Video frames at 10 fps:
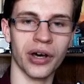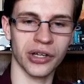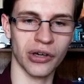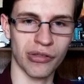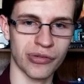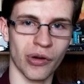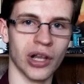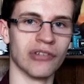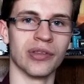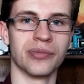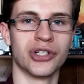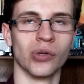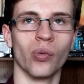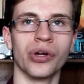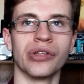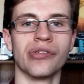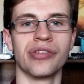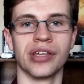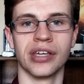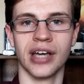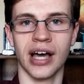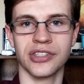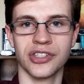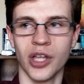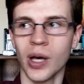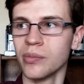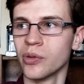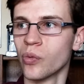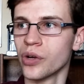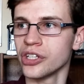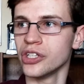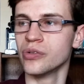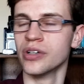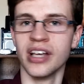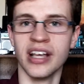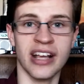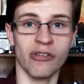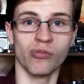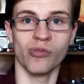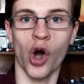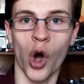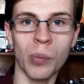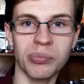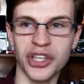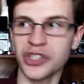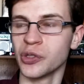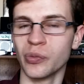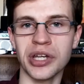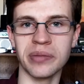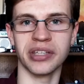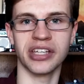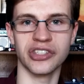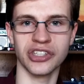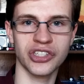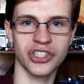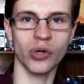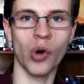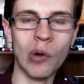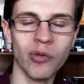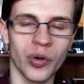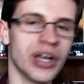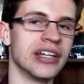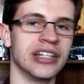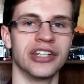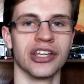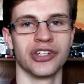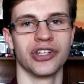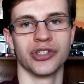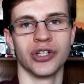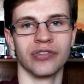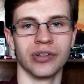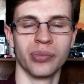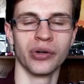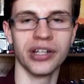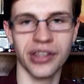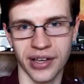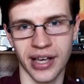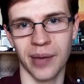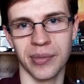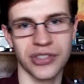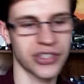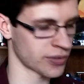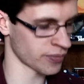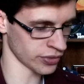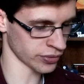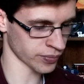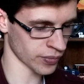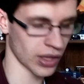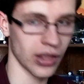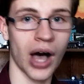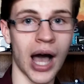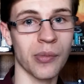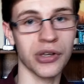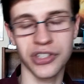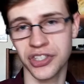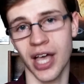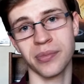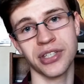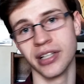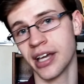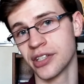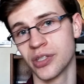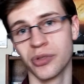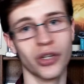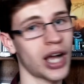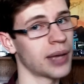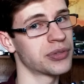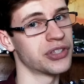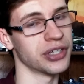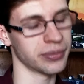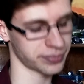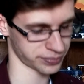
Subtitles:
don't want to go through all of them, sure. What do you think got snubbed? And what do you hope doesn't win because it's so overrated it doesn't deserve it? Put it in the comments. I'm Wesley Thompson. Like and subscribe. See ya.